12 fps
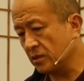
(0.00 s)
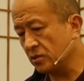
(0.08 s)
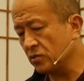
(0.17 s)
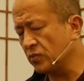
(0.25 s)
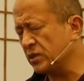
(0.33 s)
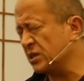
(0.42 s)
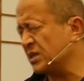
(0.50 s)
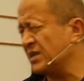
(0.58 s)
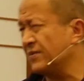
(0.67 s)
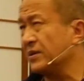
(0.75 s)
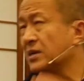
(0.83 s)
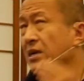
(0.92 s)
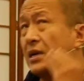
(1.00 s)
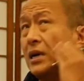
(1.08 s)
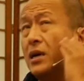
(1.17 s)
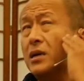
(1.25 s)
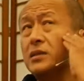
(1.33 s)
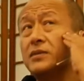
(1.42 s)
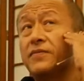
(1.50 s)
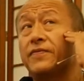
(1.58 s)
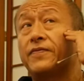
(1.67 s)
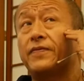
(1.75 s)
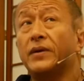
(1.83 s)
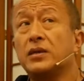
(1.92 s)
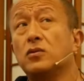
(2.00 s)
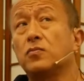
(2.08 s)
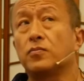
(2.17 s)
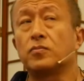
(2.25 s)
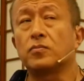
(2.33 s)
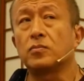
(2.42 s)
So we just even can't fathom.